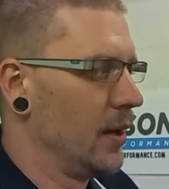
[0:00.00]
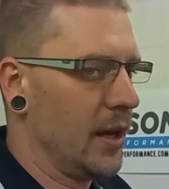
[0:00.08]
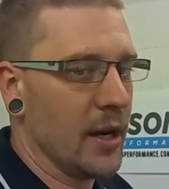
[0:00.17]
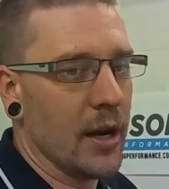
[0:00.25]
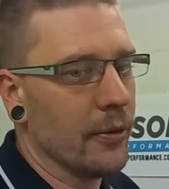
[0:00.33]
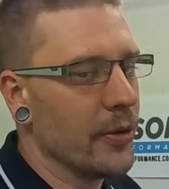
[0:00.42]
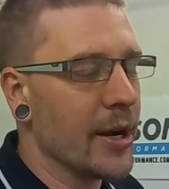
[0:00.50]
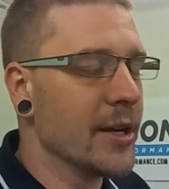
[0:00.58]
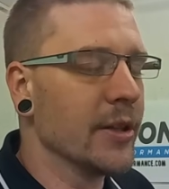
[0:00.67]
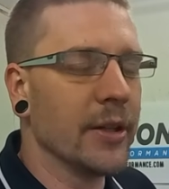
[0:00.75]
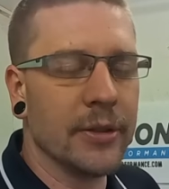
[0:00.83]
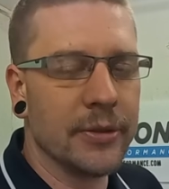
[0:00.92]
and our
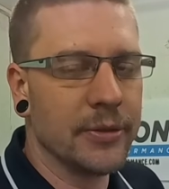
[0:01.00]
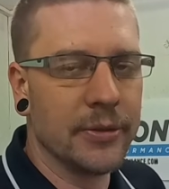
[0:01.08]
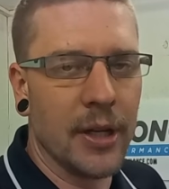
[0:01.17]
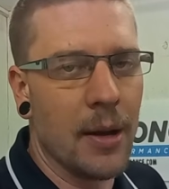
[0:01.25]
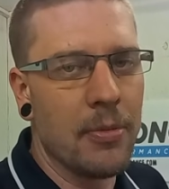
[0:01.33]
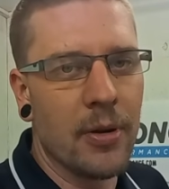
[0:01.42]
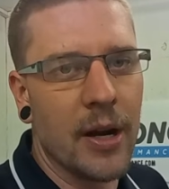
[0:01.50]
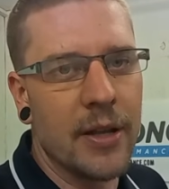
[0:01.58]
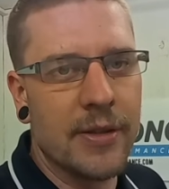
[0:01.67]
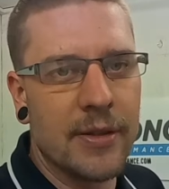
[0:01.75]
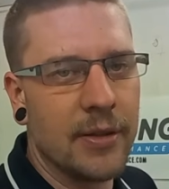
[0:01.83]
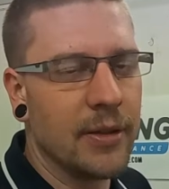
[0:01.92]
regular
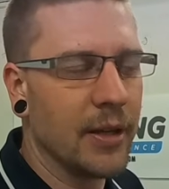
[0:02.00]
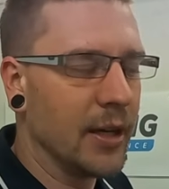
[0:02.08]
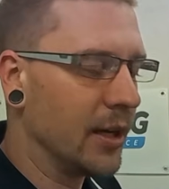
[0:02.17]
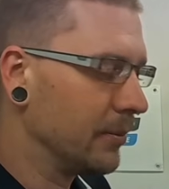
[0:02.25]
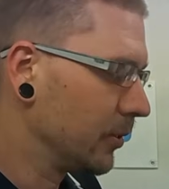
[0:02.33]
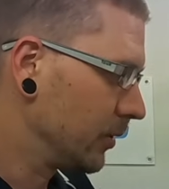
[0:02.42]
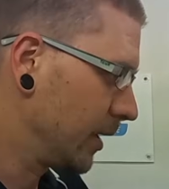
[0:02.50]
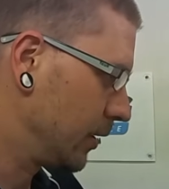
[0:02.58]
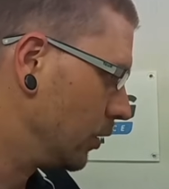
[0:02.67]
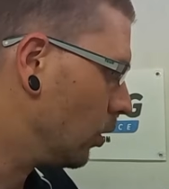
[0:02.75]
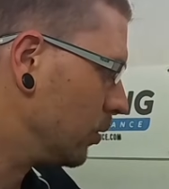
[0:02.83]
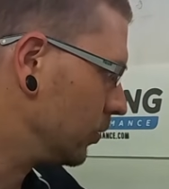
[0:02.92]
upgrades, all
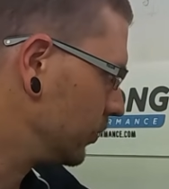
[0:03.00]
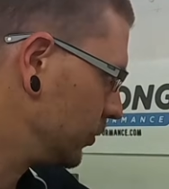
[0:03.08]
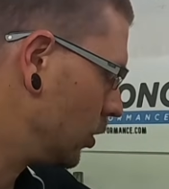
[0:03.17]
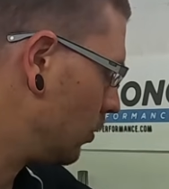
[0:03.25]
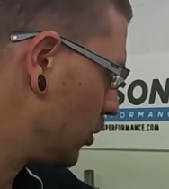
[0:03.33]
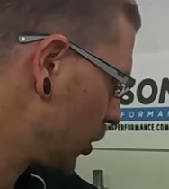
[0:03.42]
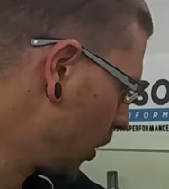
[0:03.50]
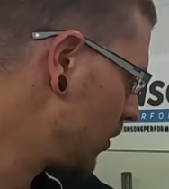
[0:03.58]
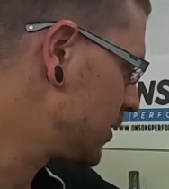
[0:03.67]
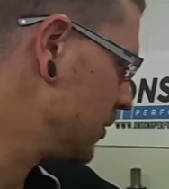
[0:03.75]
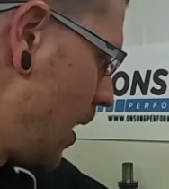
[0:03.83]
our normal go-to